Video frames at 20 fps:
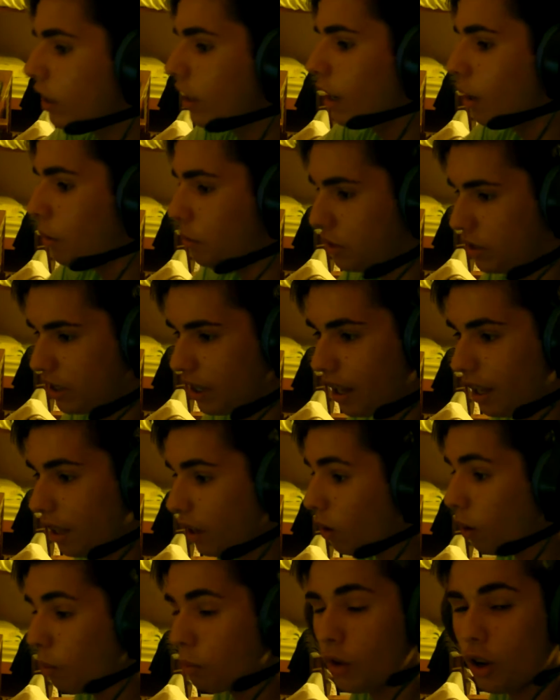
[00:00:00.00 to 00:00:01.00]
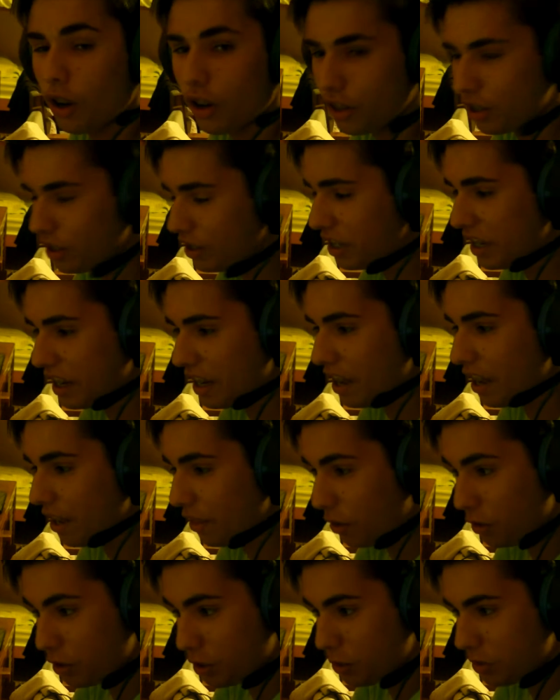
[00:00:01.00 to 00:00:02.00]
I was like, oh, I'm not going to see it. I
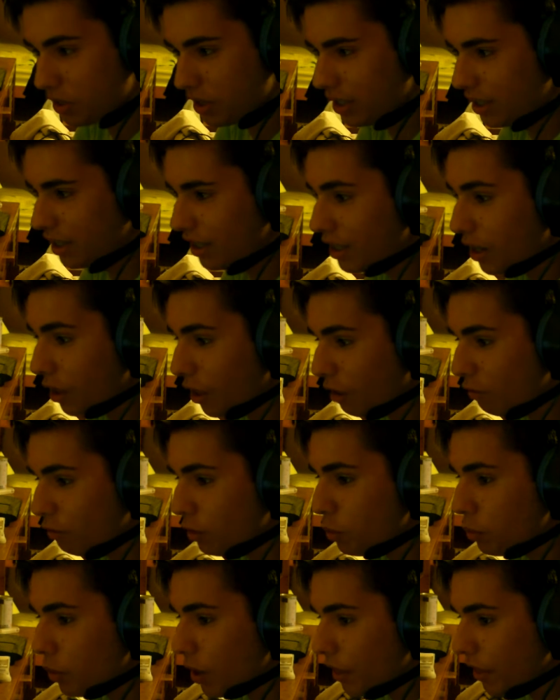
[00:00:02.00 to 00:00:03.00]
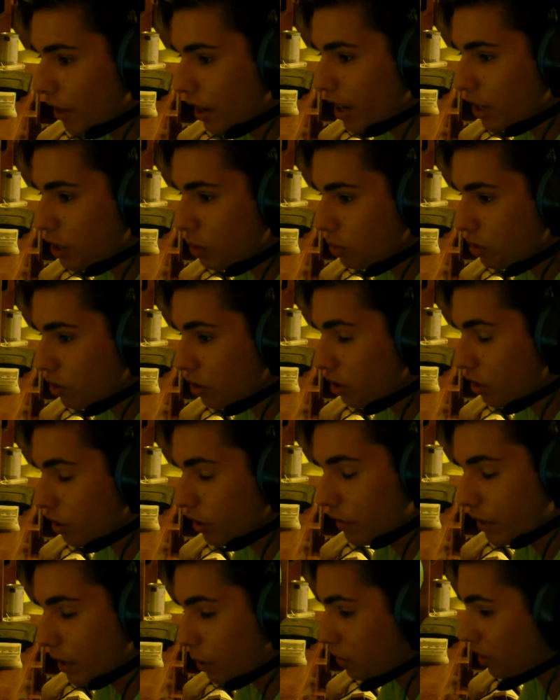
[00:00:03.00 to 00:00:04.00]
thought she was in, you know, that room where the lights were turned
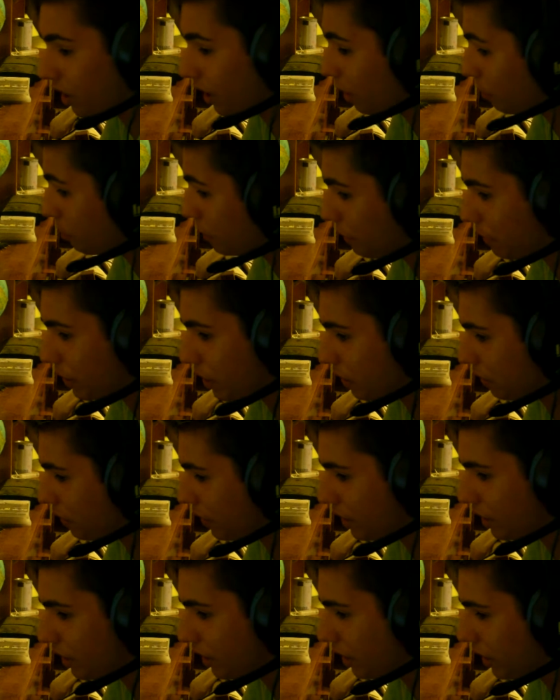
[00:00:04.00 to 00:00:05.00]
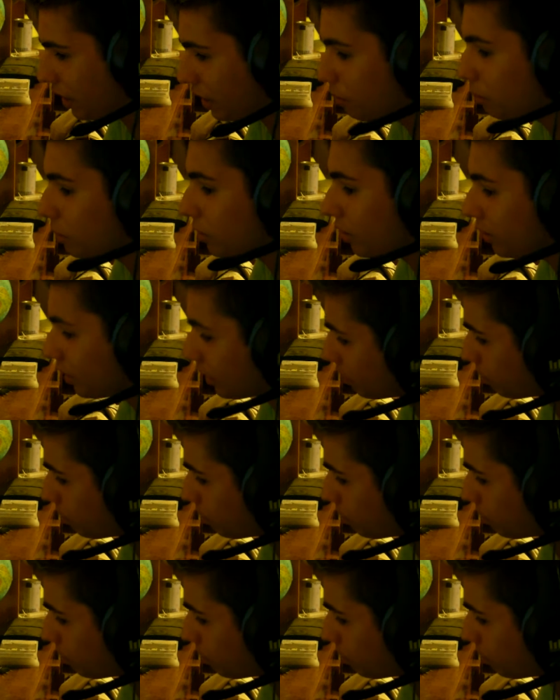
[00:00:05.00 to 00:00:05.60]
off, and I was like, I'm never going to find her here. But,